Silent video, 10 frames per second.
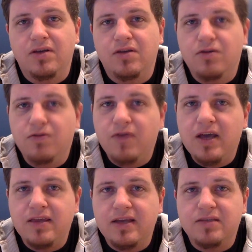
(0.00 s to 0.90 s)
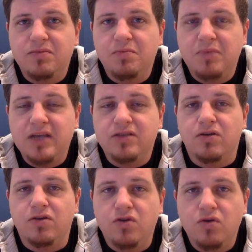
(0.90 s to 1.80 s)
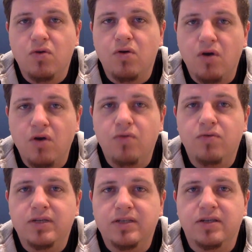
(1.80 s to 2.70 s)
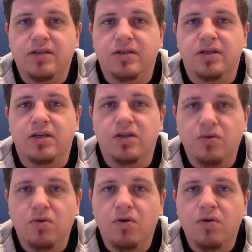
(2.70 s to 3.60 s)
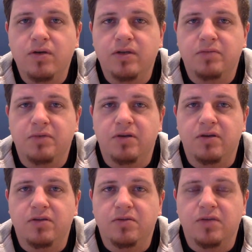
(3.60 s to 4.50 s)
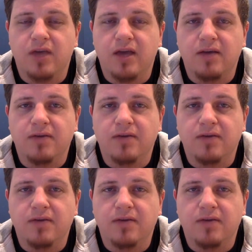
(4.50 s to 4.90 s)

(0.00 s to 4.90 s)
Your faith has to be based on your own decision and your own experience with God.